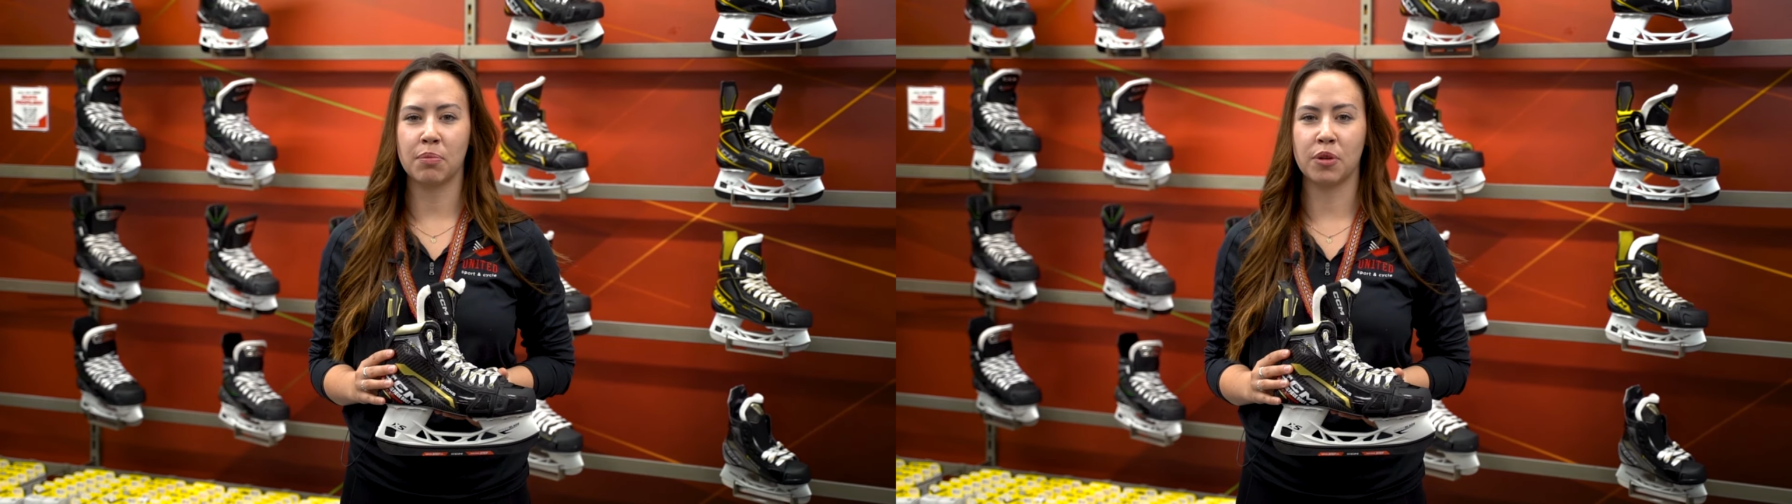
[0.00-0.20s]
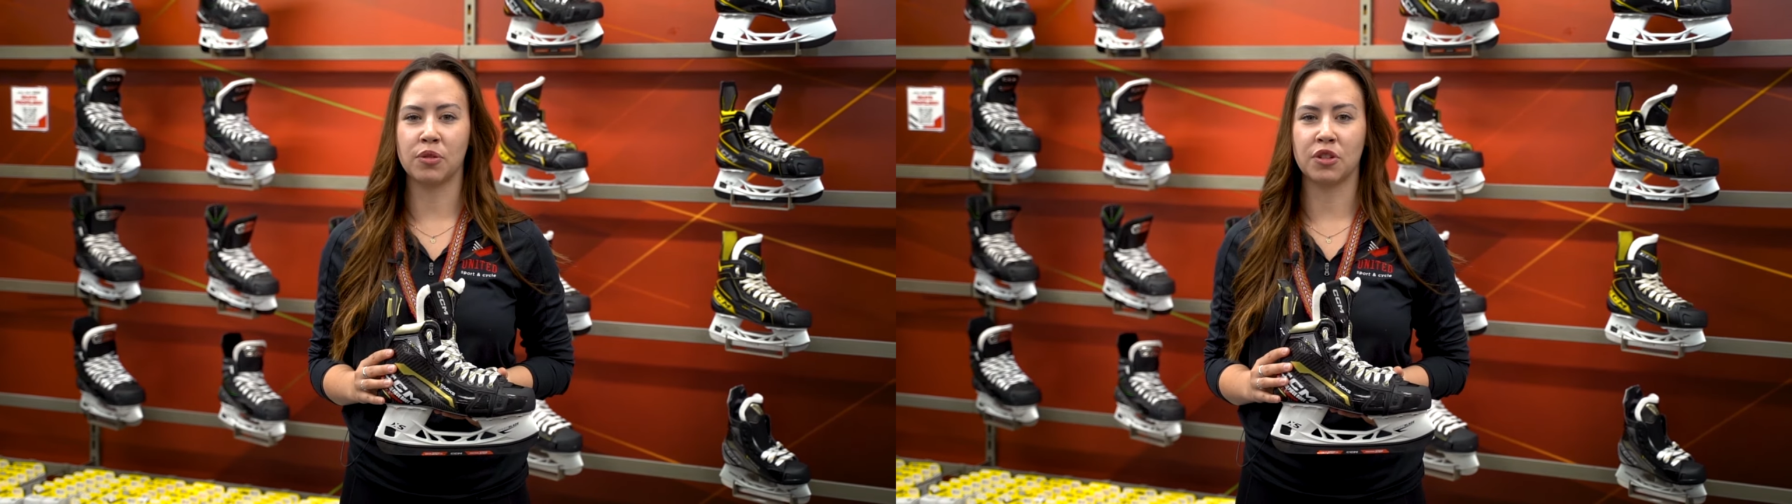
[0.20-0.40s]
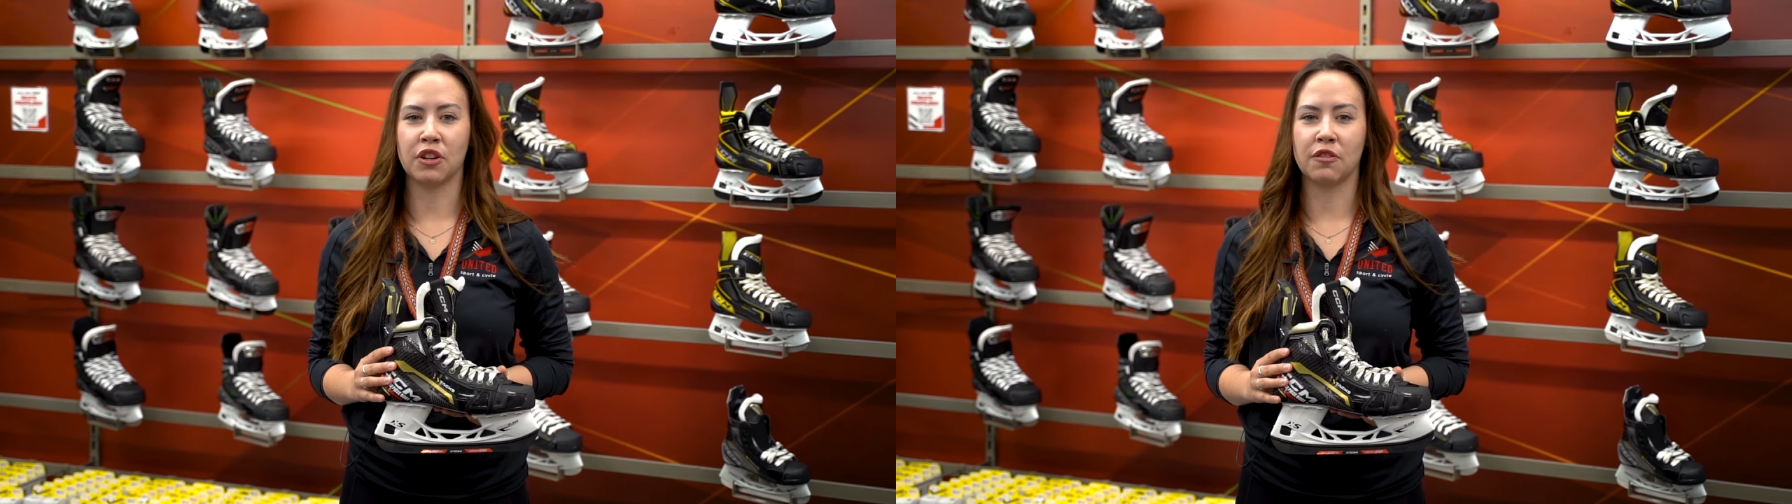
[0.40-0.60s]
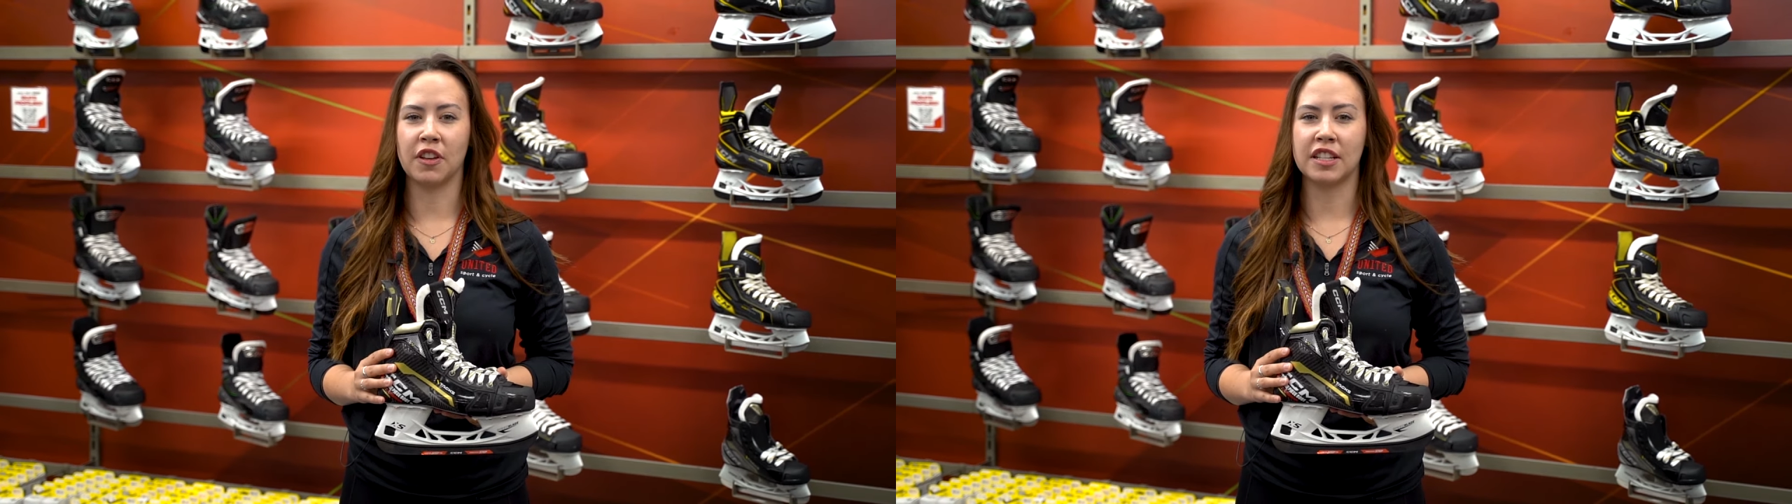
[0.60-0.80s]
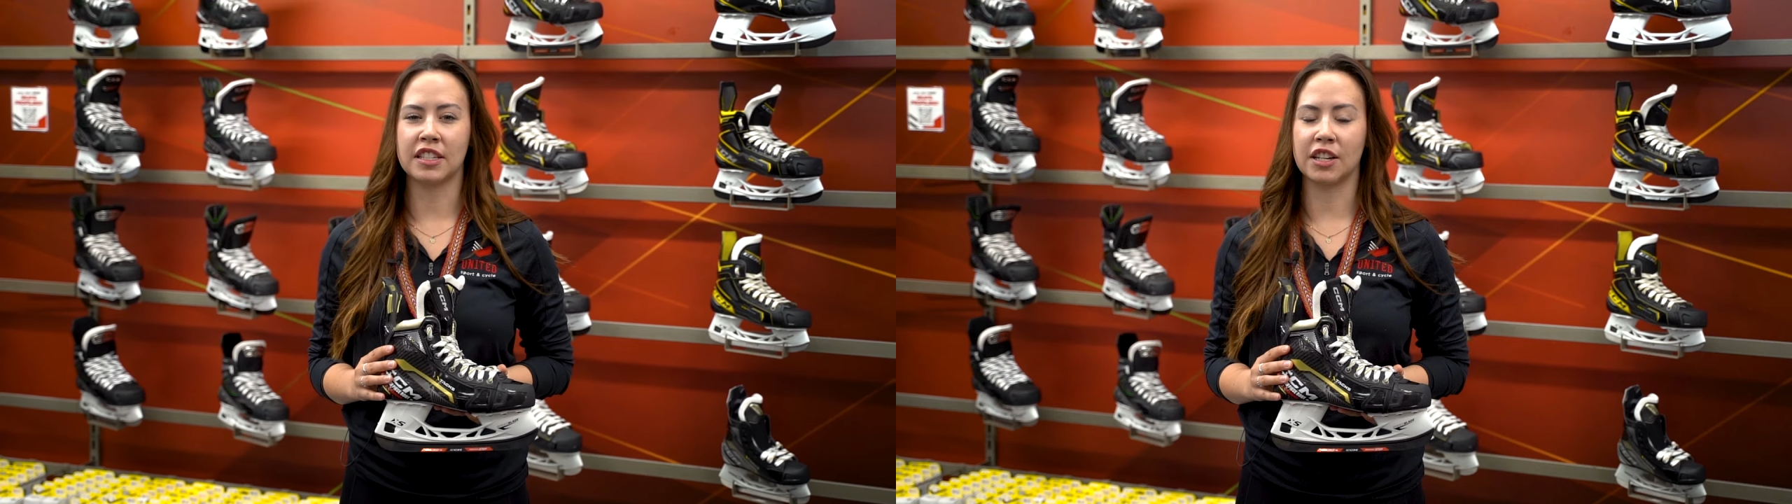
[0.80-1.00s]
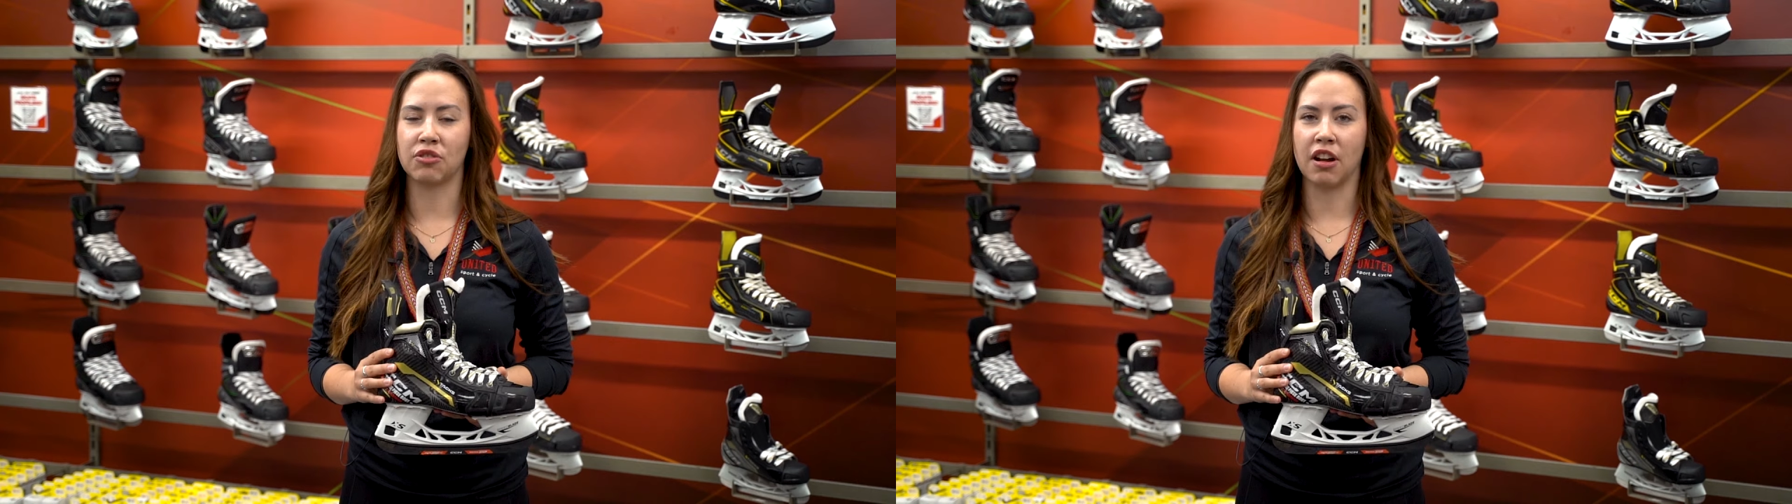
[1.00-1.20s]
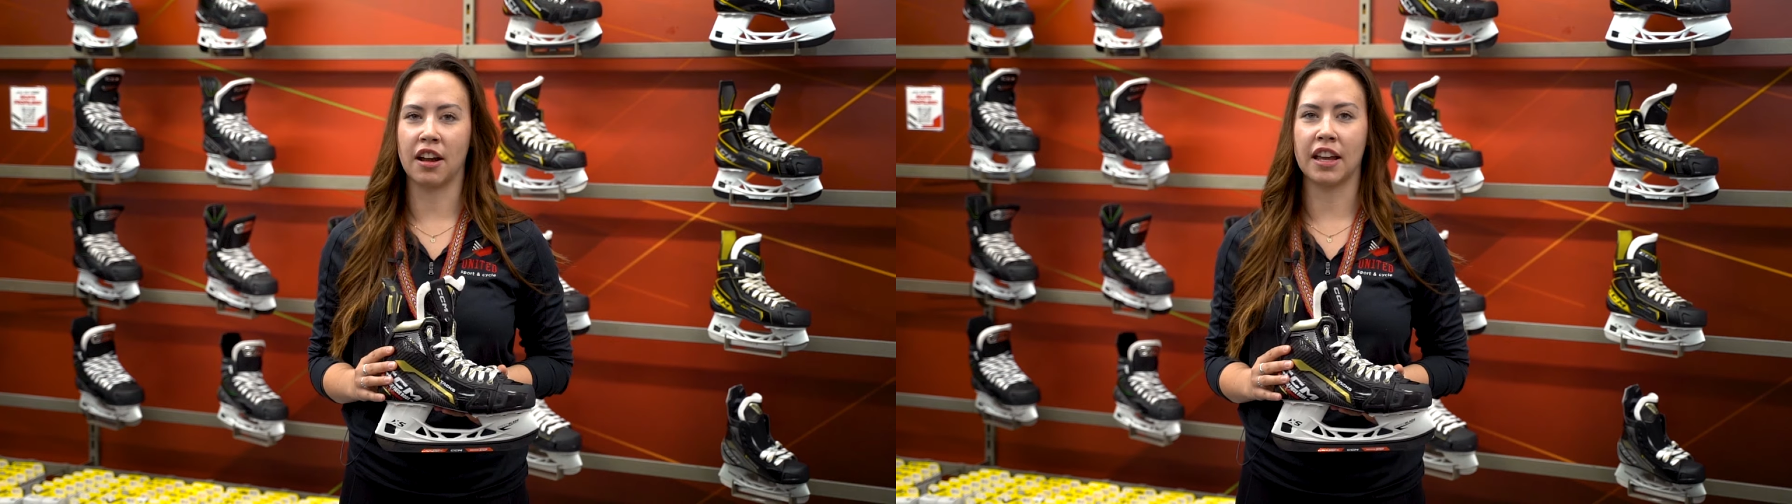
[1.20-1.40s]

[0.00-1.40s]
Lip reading: boot so your feet stay dry